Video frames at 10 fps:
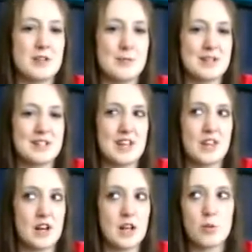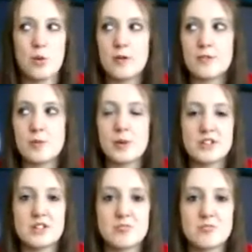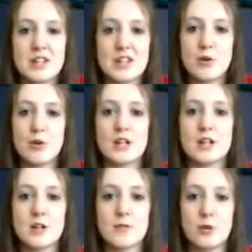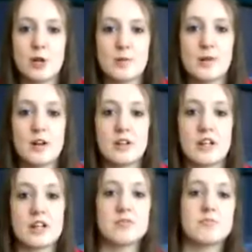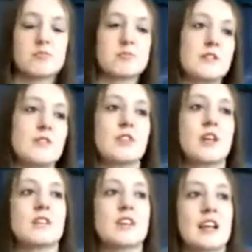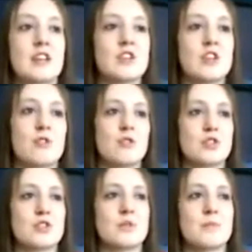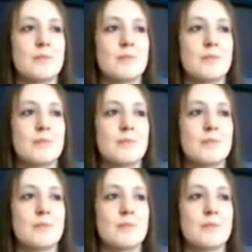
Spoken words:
They've been together like, what, a few months, and they're already like falling apart and like either like attacking each other or just,